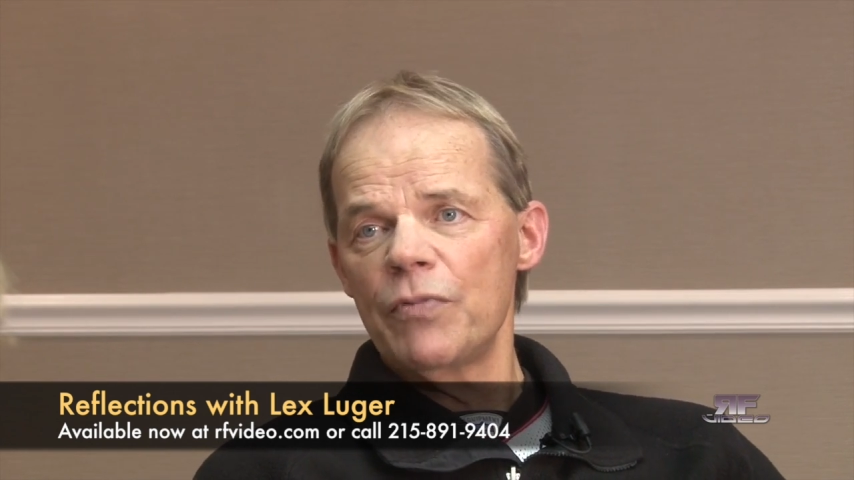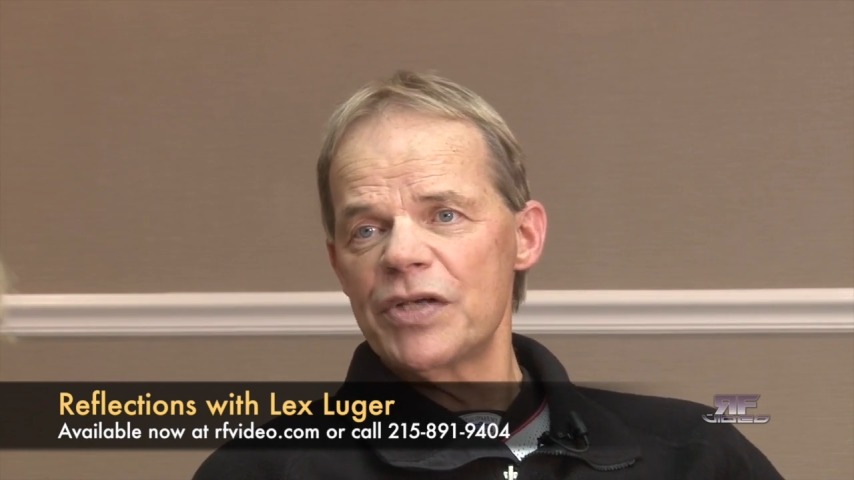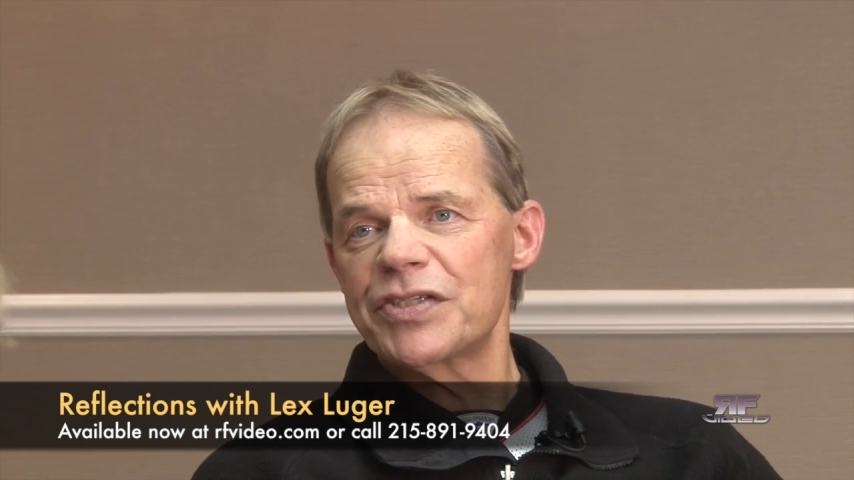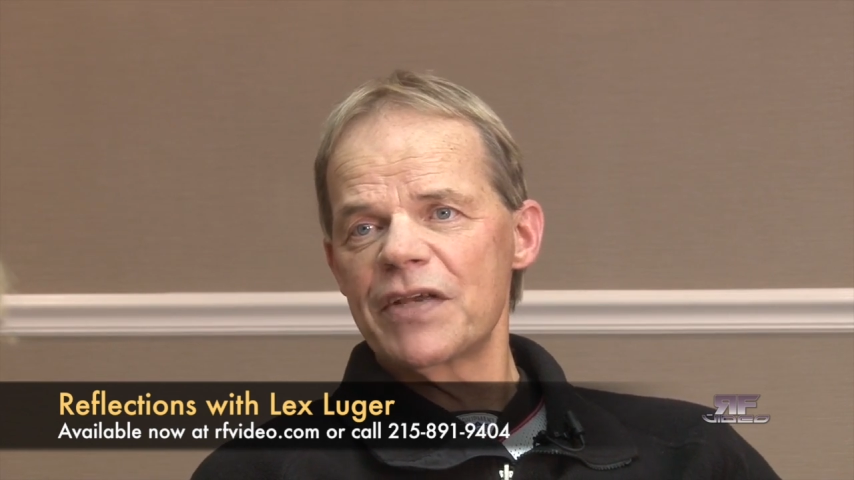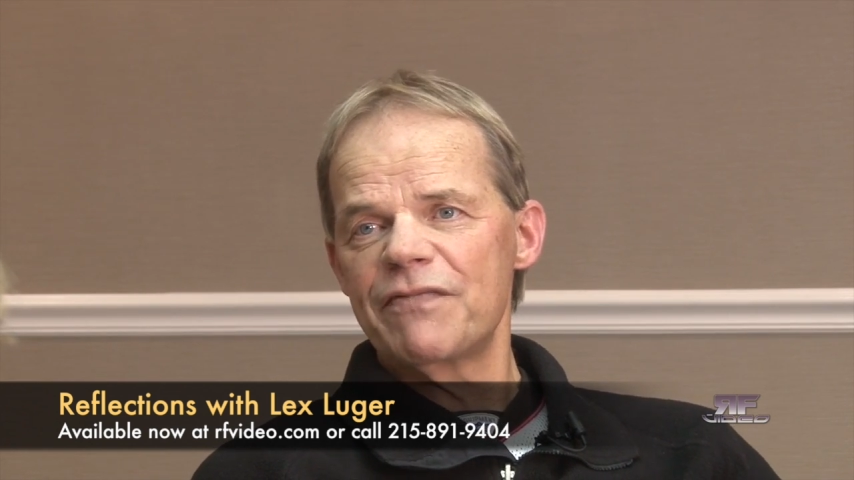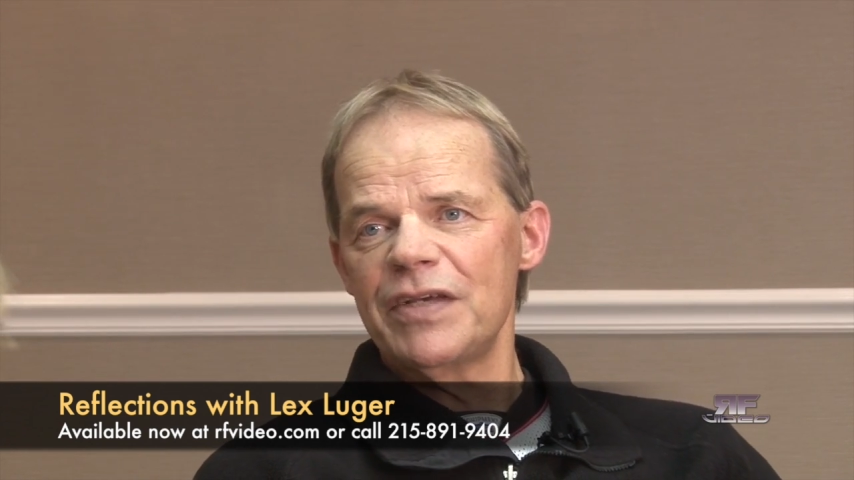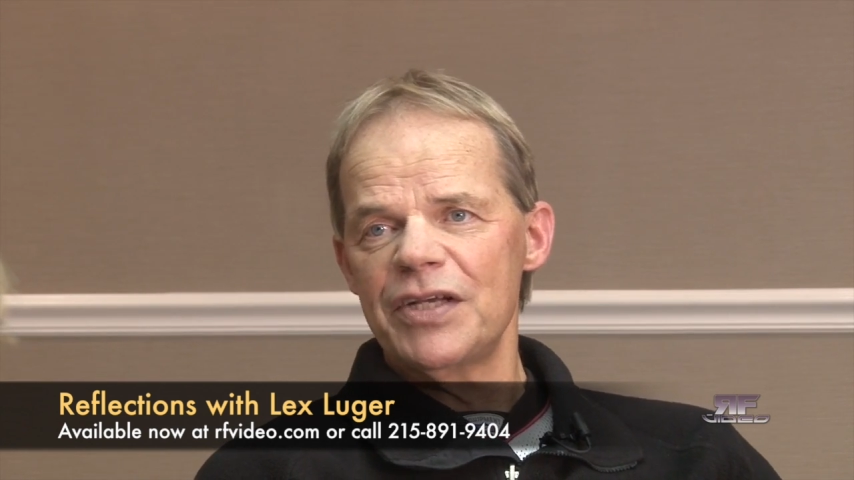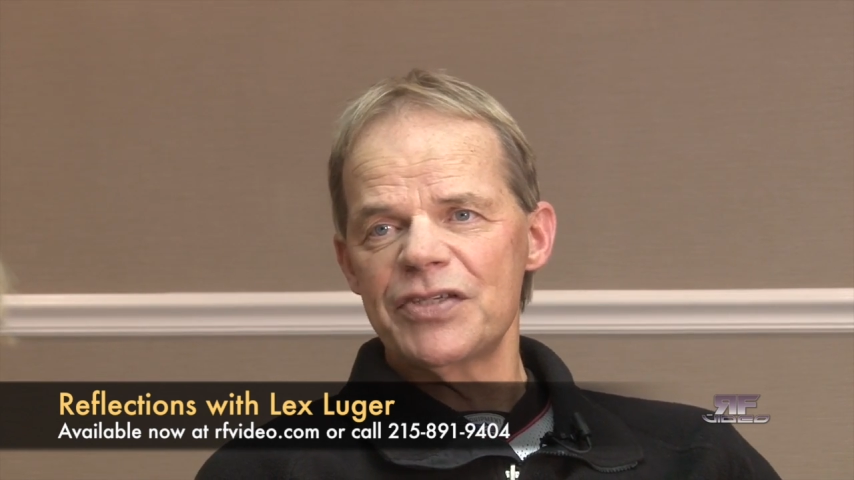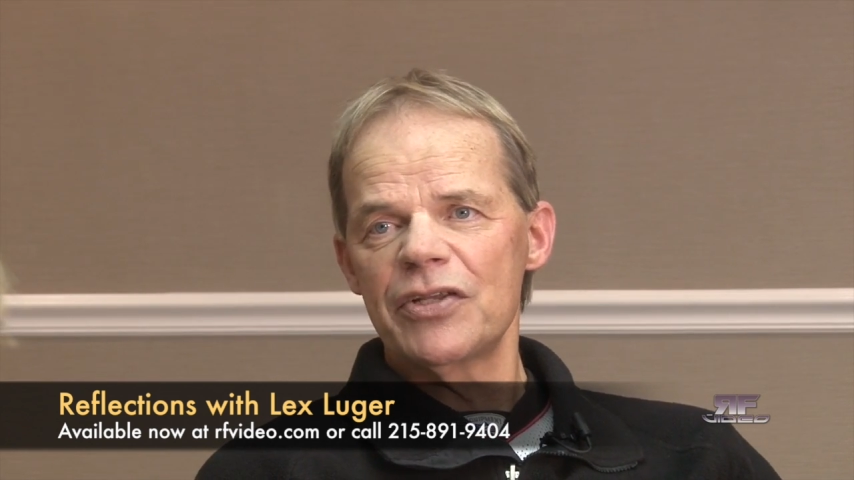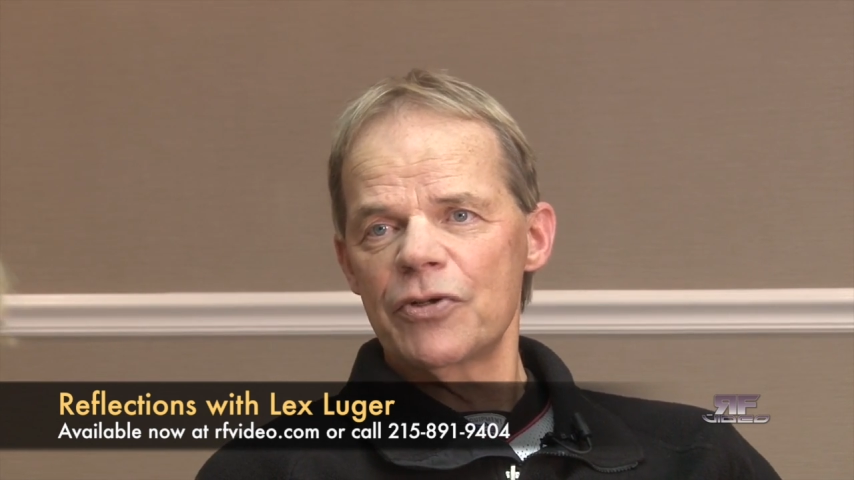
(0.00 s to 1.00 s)
wrestling
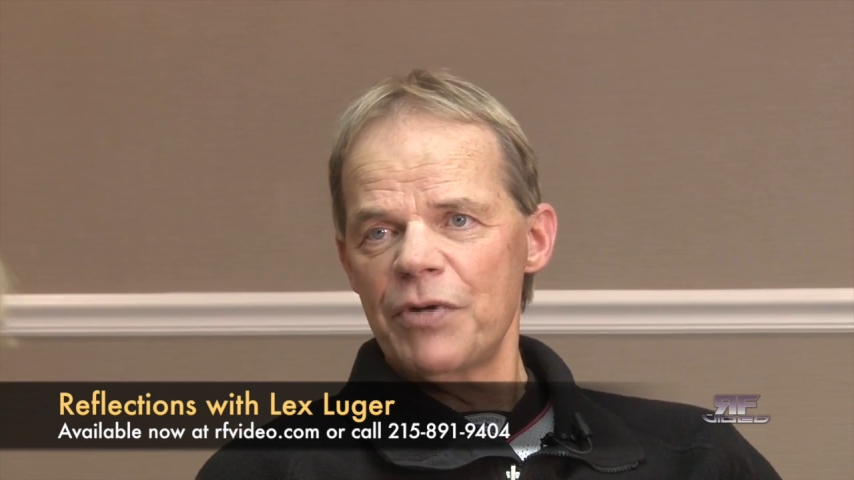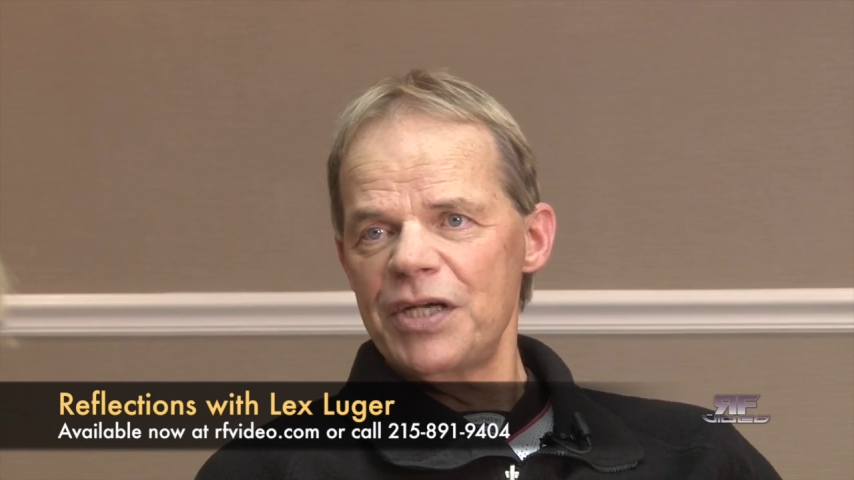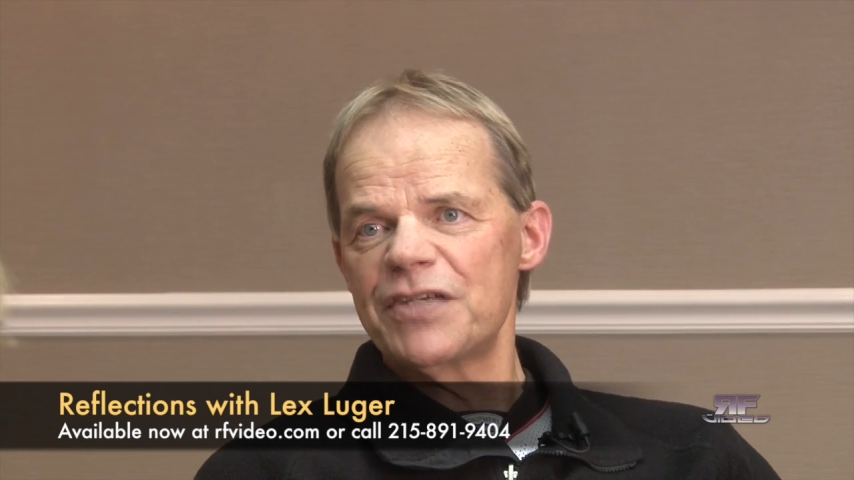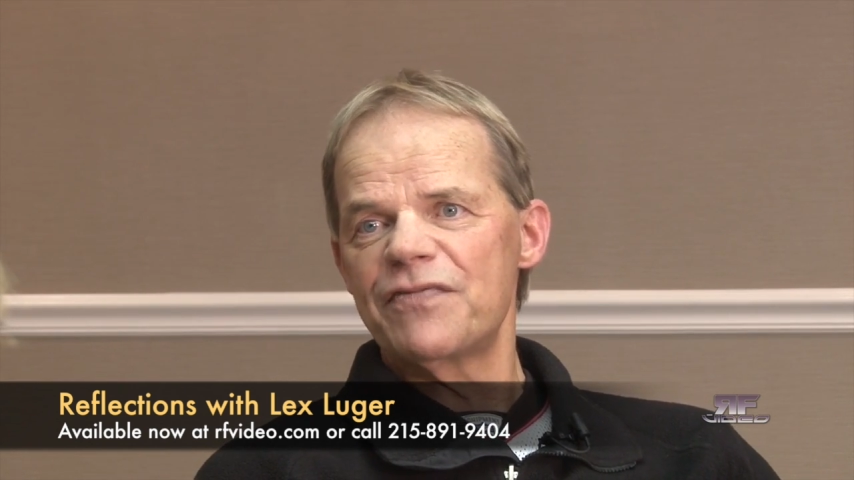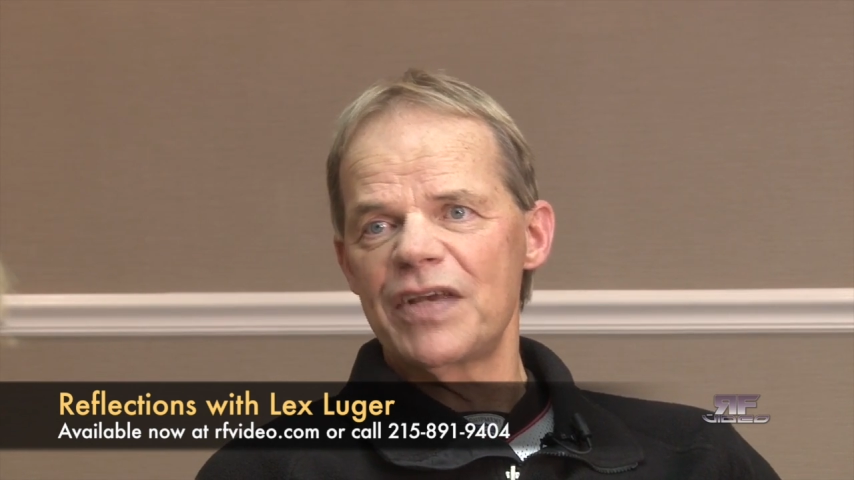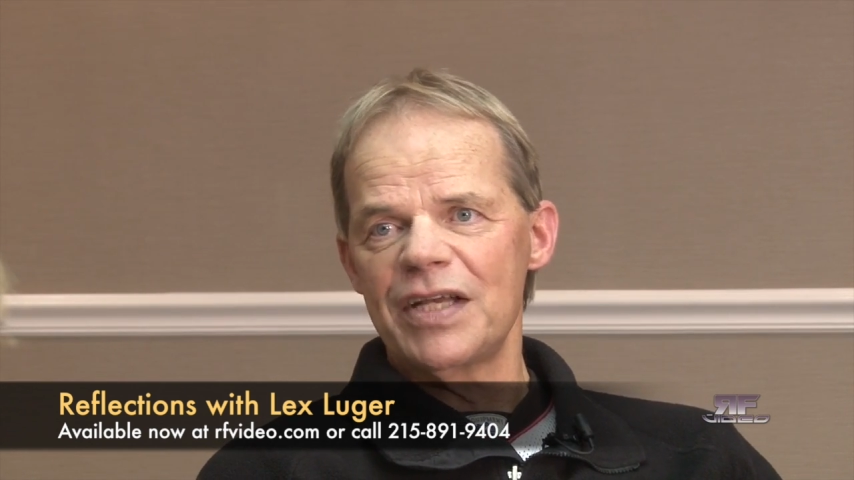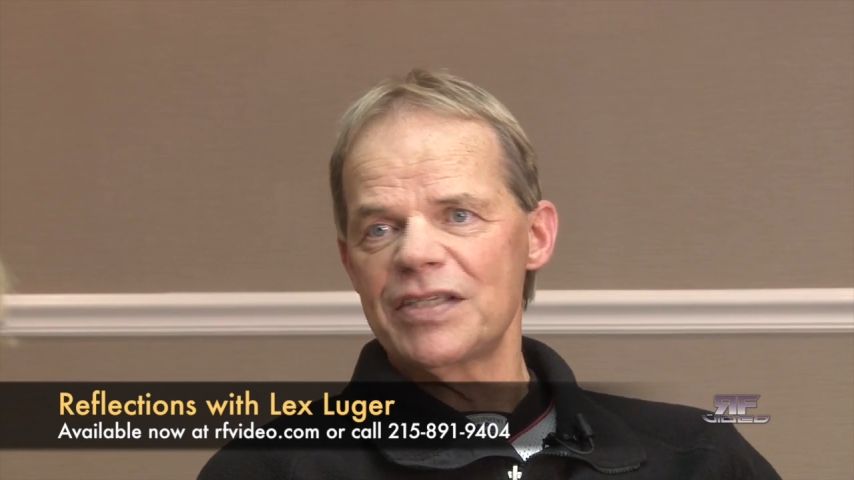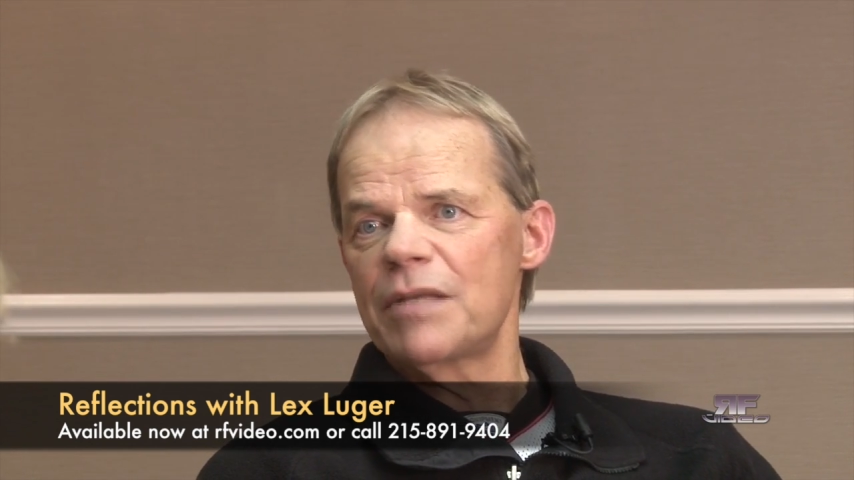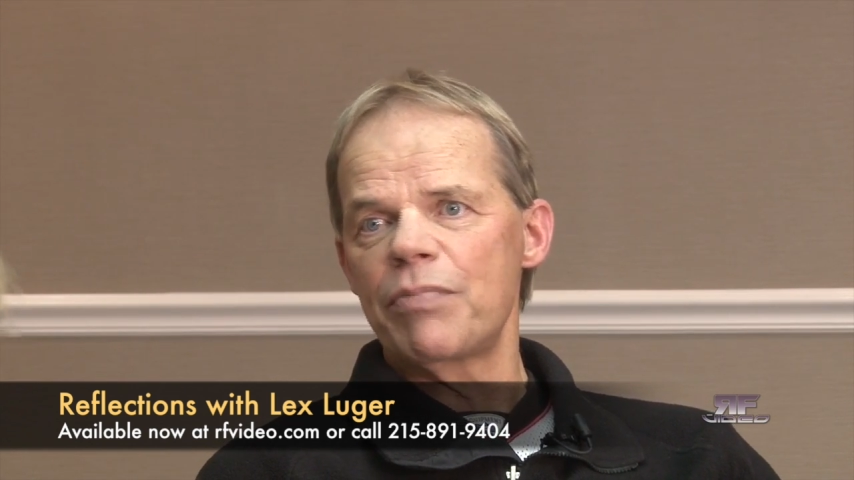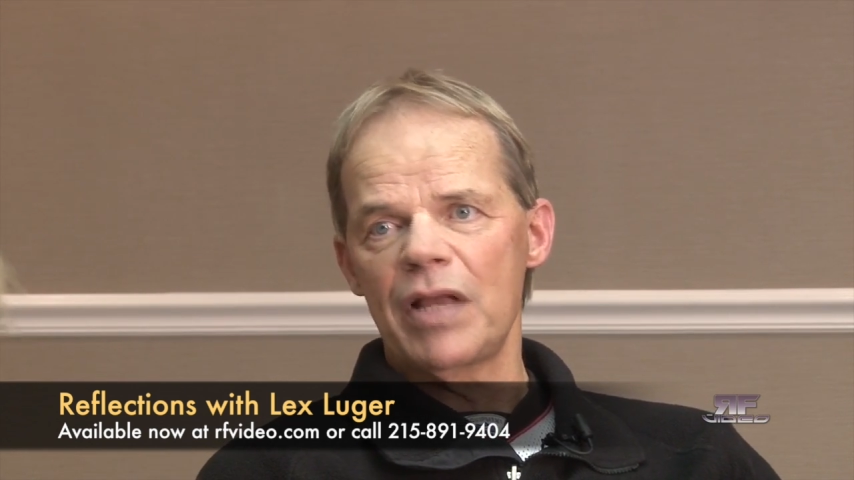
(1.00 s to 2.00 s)
fans are the greatest fans
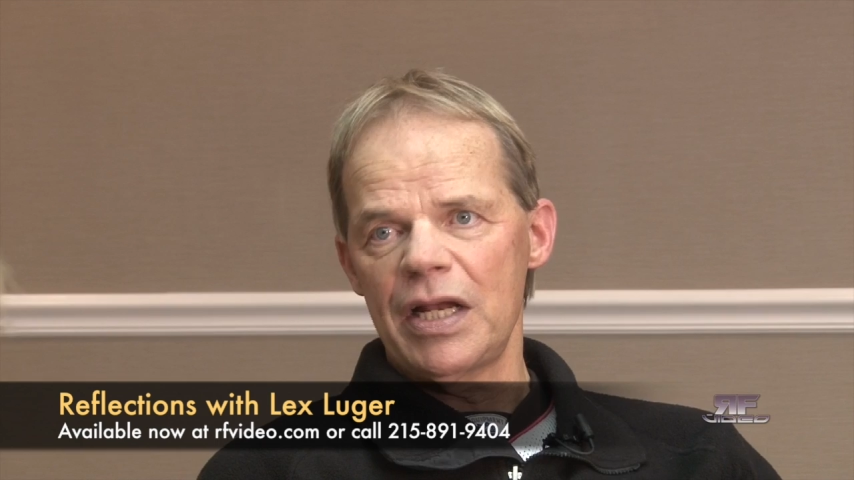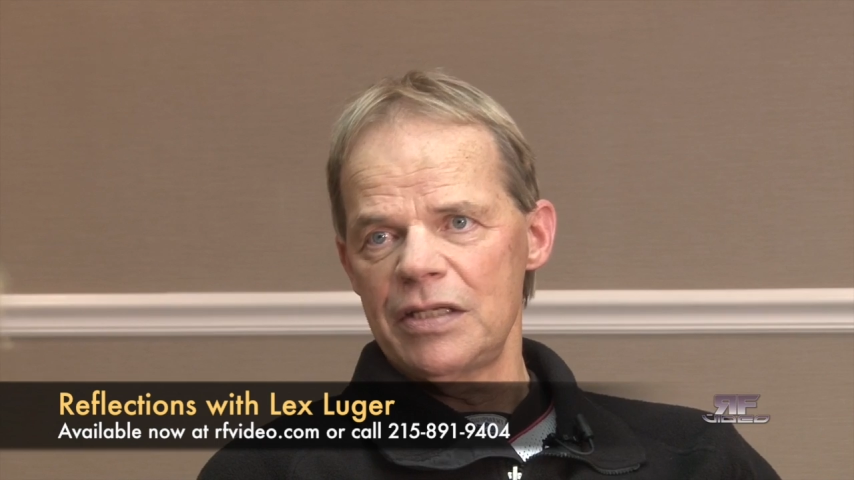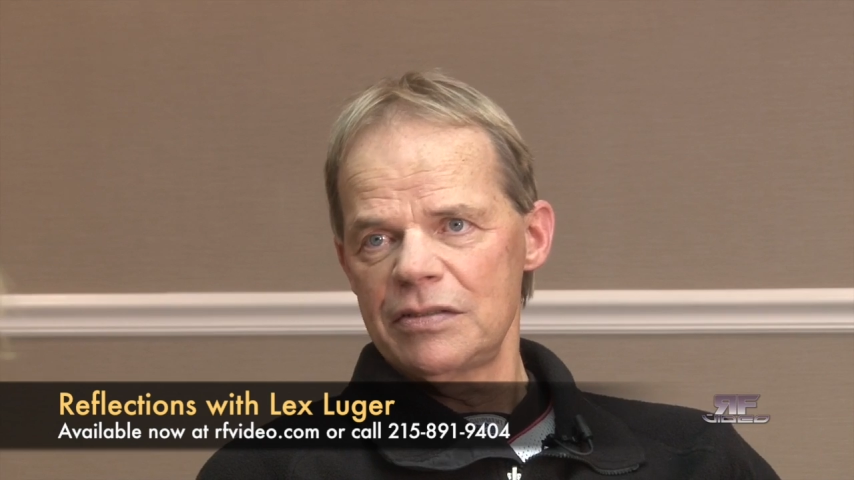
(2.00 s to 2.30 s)
on the planet.